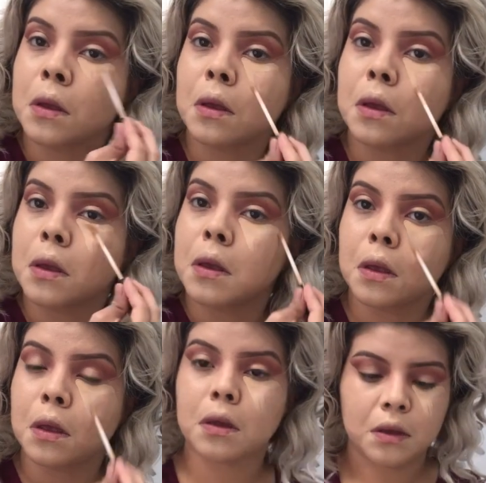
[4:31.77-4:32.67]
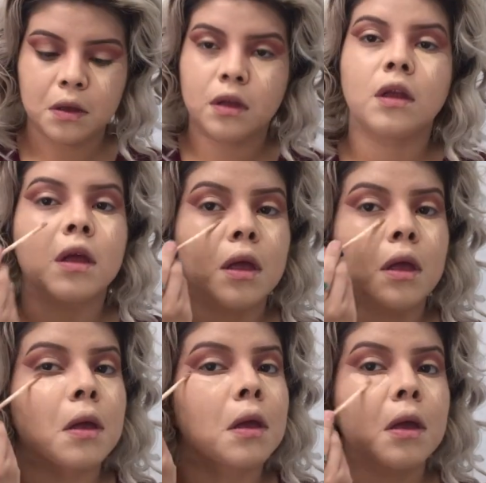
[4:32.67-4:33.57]
Now I went in with the
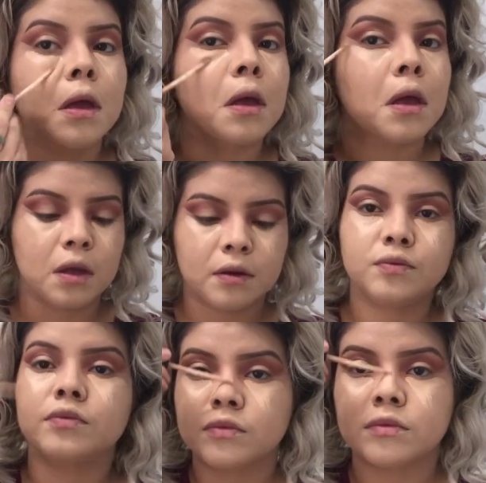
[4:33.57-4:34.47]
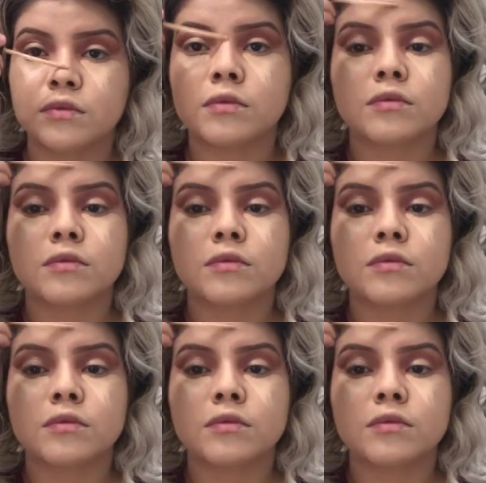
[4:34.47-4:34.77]
Fit Me Concealer,